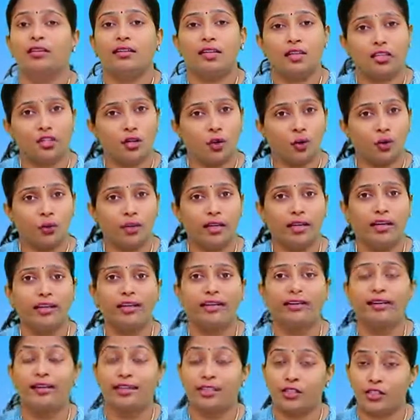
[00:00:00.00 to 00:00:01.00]
That's
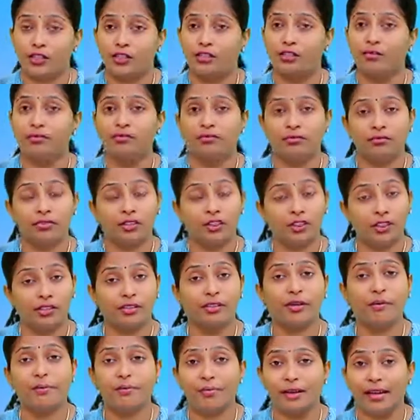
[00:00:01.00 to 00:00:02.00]
okay. Let
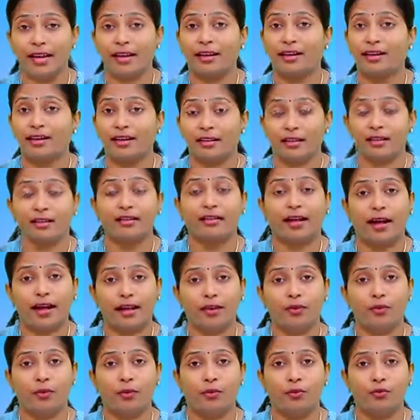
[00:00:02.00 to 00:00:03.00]
children break it in
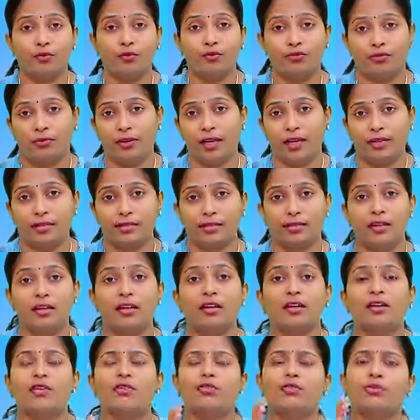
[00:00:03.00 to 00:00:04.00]
their own phase.
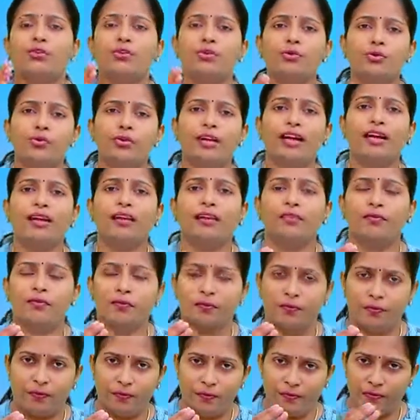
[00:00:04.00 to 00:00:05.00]
So you can,
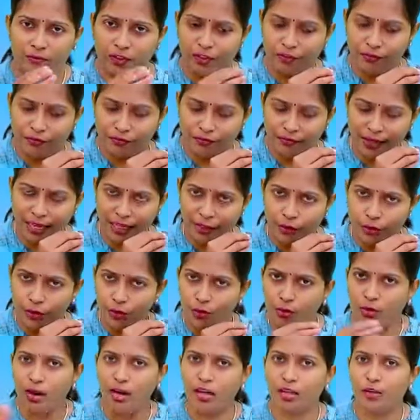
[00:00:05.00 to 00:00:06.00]
when
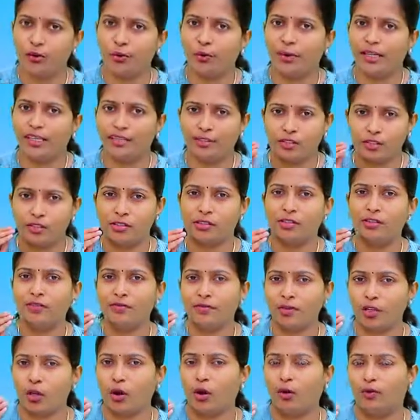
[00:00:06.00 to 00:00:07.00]
you are doing,
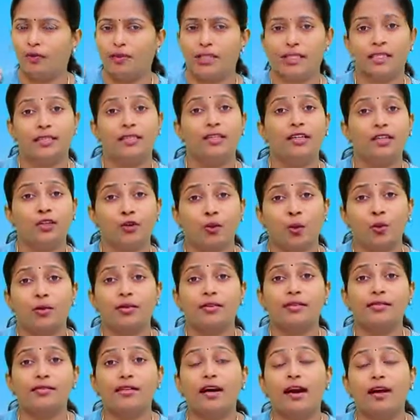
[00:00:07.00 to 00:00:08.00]
children will obviously
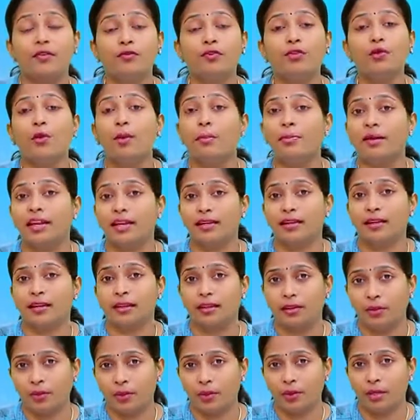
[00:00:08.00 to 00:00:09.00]
notice how you are
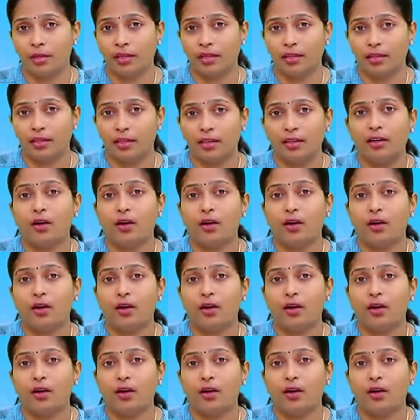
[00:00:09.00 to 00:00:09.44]
breaking the word.